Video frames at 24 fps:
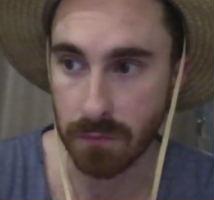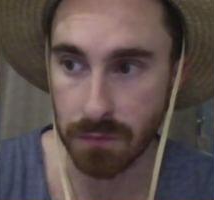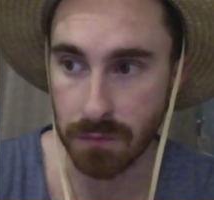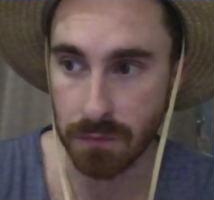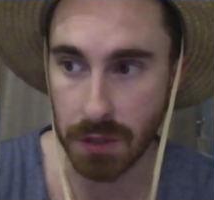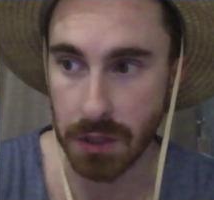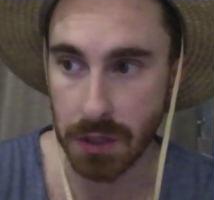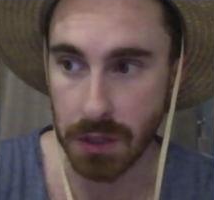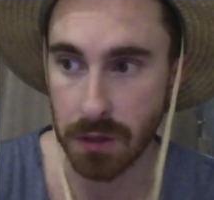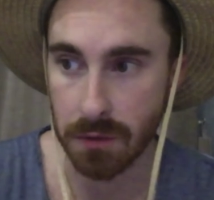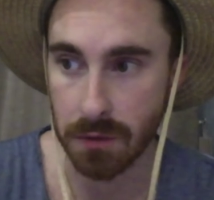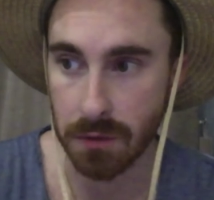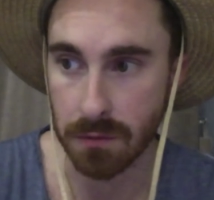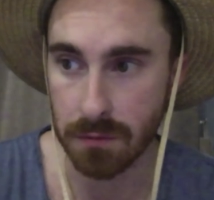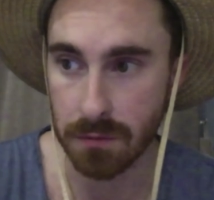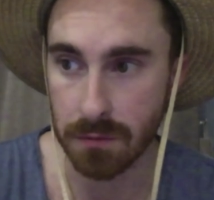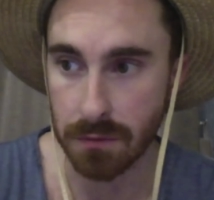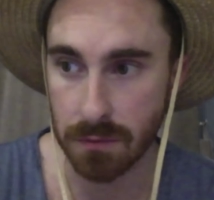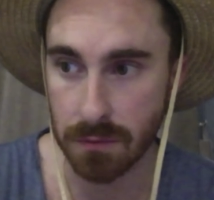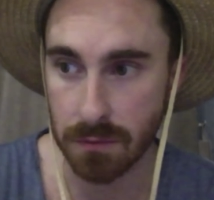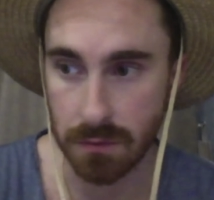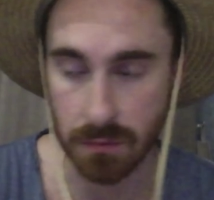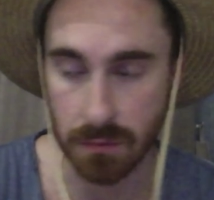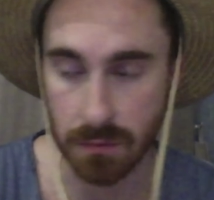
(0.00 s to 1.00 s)
you know,
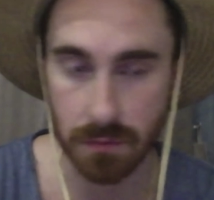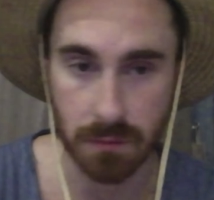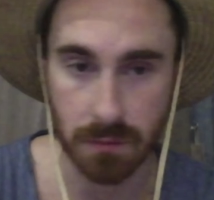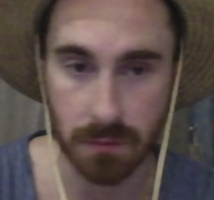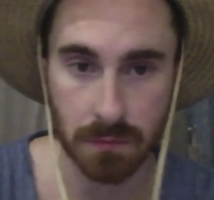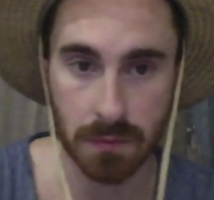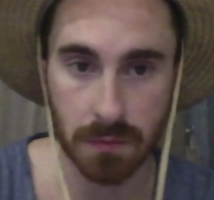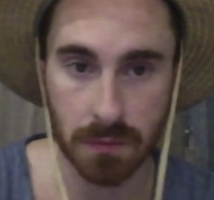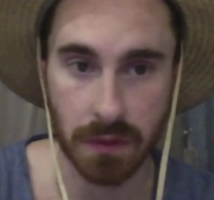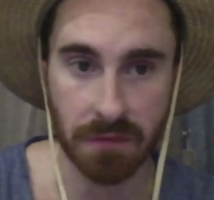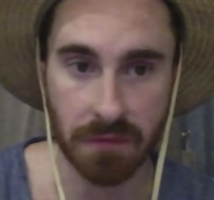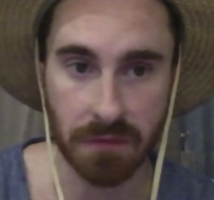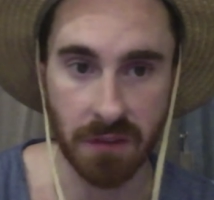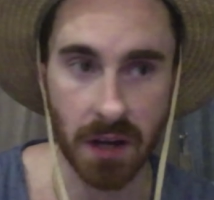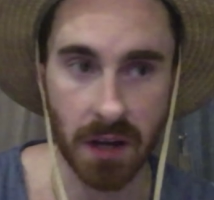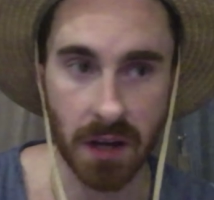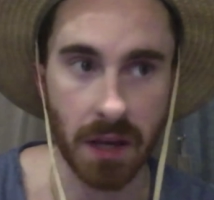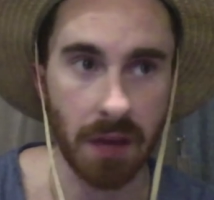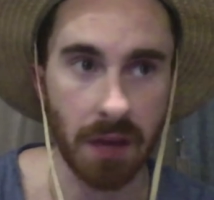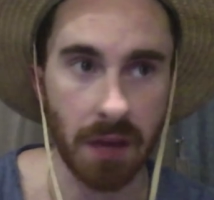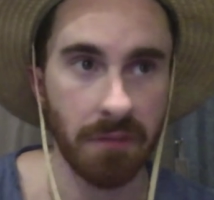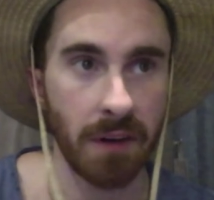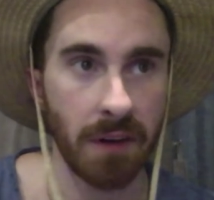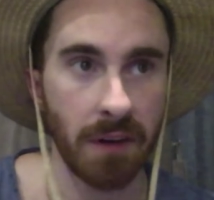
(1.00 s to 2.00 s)
if
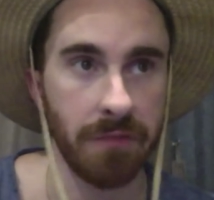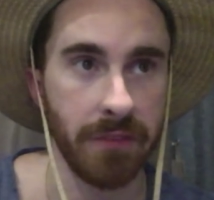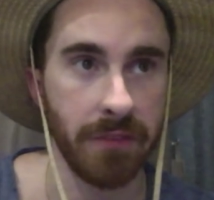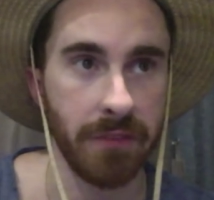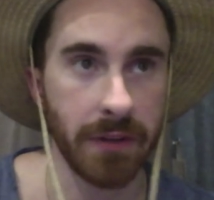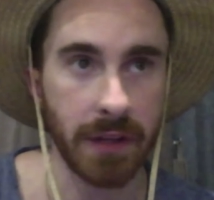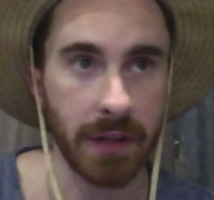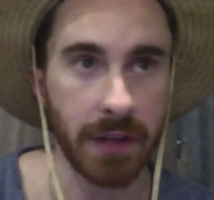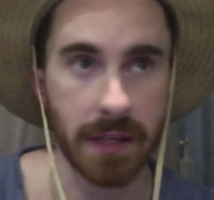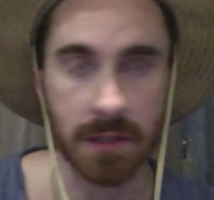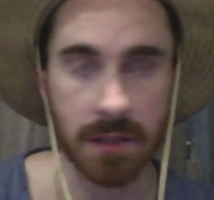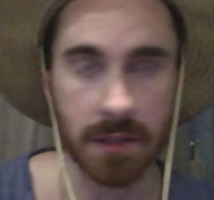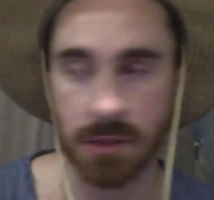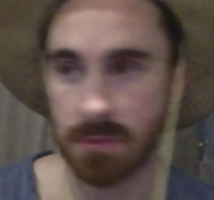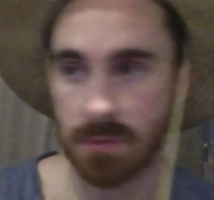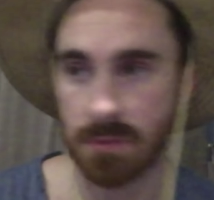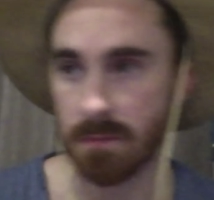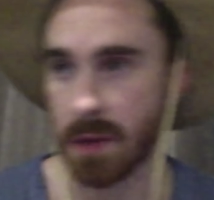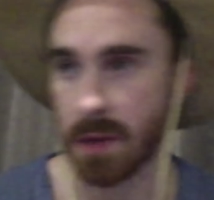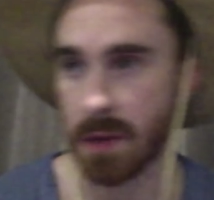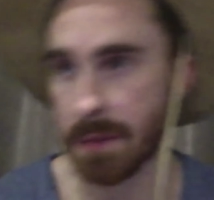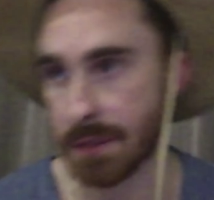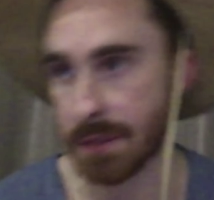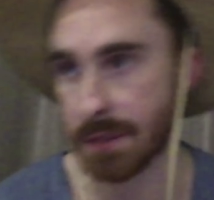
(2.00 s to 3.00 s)
I feel like it's
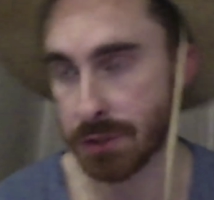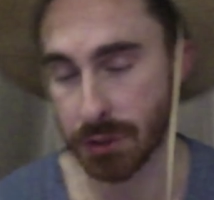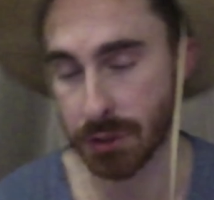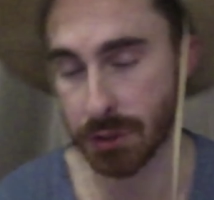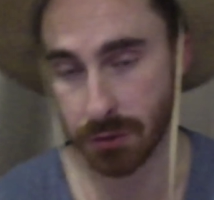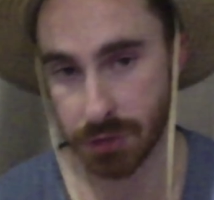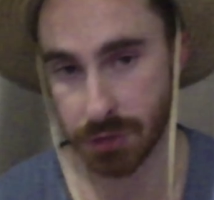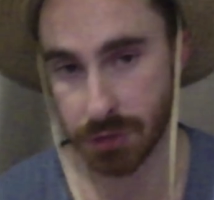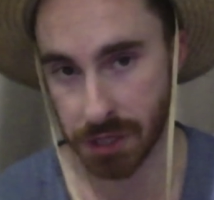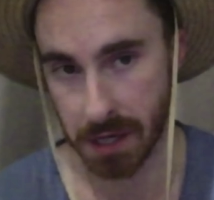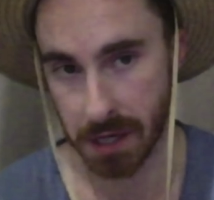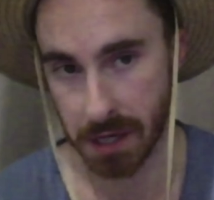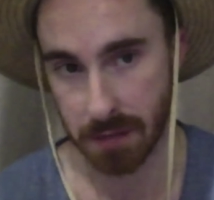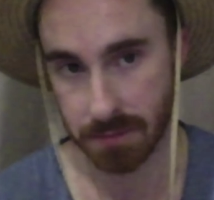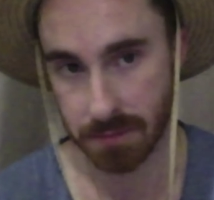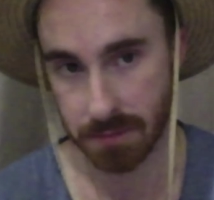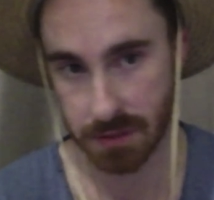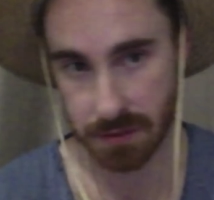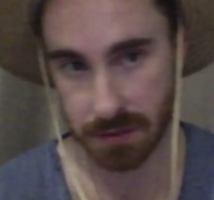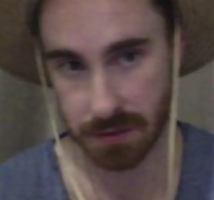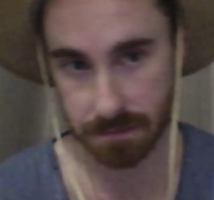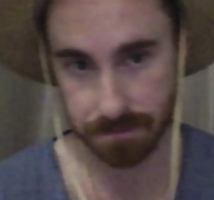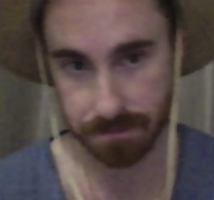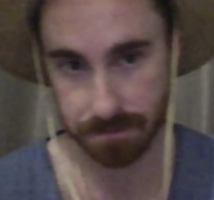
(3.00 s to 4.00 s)
maybe 2
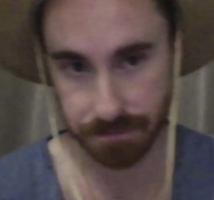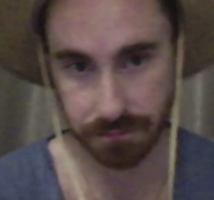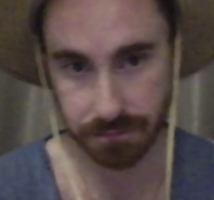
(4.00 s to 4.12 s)
champs